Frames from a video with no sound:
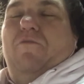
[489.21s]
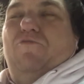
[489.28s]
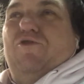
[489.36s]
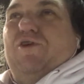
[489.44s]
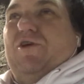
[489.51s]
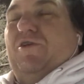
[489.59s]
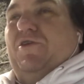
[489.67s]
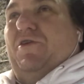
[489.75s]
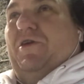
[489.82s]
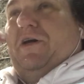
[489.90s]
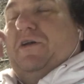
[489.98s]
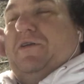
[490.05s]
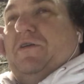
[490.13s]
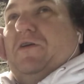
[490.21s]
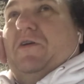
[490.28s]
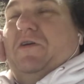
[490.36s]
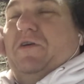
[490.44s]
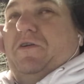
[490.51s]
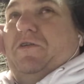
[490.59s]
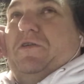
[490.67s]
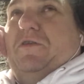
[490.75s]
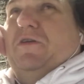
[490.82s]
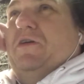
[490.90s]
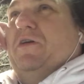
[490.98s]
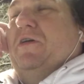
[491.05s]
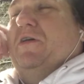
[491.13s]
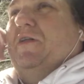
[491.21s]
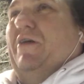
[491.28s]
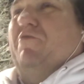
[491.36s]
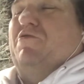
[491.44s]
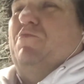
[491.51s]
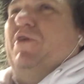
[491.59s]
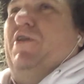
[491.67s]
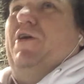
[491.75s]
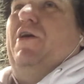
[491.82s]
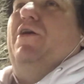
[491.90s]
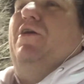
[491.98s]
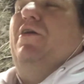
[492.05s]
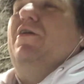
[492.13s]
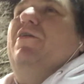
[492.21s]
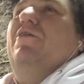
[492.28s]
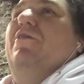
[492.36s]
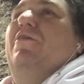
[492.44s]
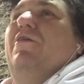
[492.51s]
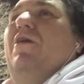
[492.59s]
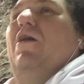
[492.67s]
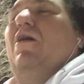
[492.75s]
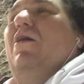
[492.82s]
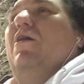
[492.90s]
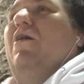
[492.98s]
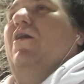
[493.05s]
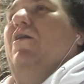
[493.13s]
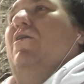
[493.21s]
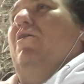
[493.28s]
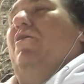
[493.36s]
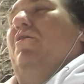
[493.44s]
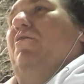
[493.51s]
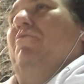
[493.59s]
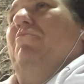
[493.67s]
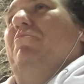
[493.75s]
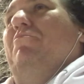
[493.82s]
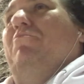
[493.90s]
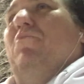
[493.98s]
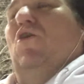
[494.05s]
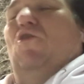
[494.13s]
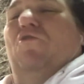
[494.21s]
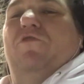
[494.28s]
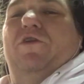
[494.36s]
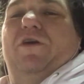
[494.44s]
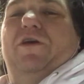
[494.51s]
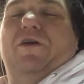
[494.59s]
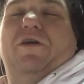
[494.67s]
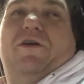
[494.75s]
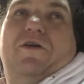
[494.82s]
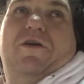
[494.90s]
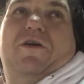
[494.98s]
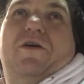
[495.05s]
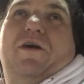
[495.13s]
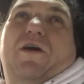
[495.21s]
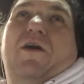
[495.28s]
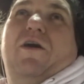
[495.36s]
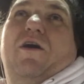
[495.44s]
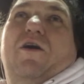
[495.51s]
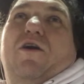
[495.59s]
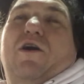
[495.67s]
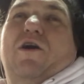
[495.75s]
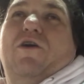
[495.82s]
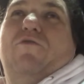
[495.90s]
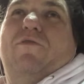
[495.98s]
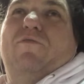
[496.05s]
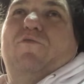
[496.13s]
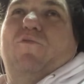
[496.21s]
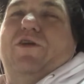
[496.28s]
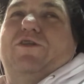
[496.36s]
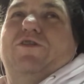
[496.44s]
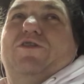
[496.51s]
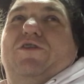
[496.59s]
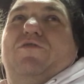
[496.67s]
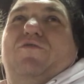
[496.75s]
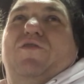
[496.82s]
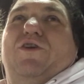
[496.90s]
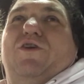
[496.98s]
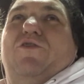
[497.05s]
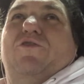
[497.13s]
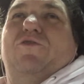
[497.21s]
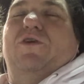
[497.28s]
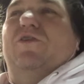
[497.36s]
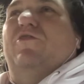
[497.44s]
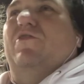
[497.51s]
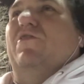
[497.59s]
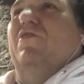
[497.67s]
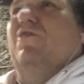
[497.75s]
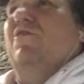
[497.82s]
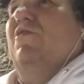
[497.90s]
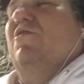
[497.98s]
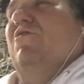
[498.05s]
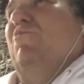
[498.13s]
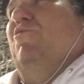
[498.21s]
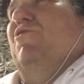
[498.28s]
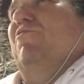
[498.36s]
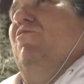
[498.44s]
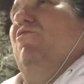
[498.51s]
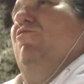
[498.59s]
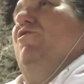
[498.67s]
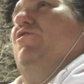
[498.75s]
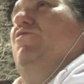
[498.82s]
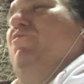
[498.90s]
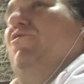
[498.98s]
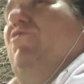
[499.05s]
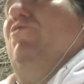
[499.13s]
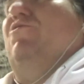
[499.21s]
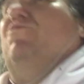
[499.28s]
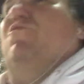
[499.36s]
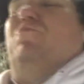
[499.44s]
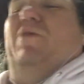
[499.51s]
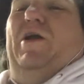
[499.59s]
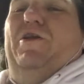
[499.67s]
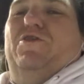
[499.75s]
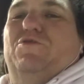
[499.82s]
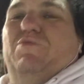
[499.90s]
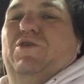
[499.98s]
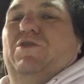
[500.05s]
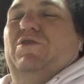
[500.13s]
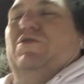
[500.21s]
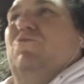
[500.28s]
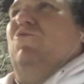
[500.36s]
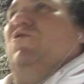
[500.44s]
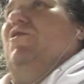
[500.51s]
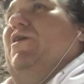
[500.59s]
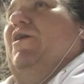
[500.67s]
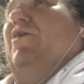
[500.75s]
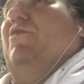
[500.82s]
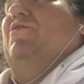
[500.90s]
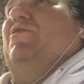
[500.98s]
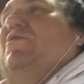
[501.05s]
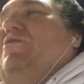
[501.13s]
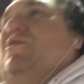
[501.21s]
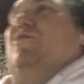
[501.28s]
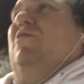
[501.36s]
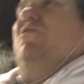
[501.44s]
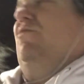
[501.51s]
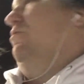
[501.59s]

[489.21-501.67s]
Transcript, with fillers: but other than that, uh, that was my day. Uh, Hopefully, whoever watches this video gets a somewhat of a learning experience for management and whatnot. Is uh,